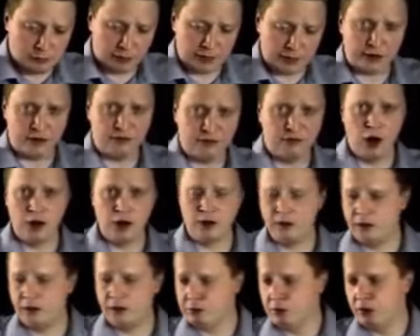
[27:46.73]
basically
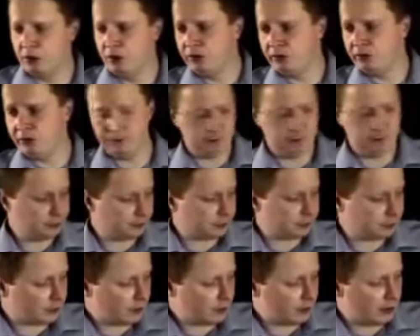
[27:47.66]
finding these moves
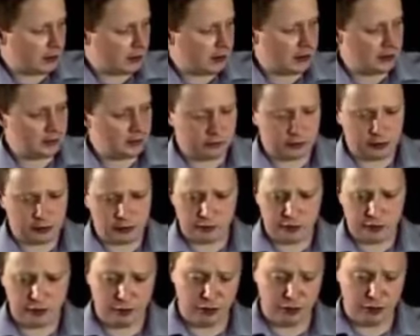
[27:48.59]
and
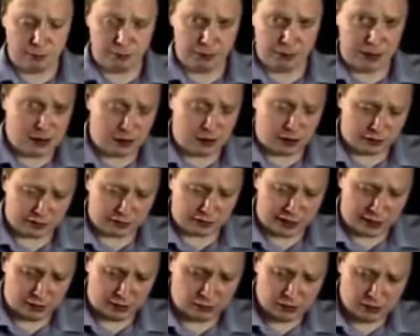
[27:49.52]
see if you can play like
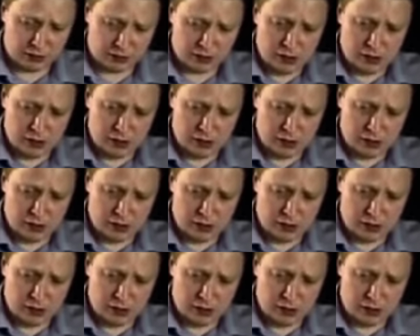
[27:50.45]
Tal.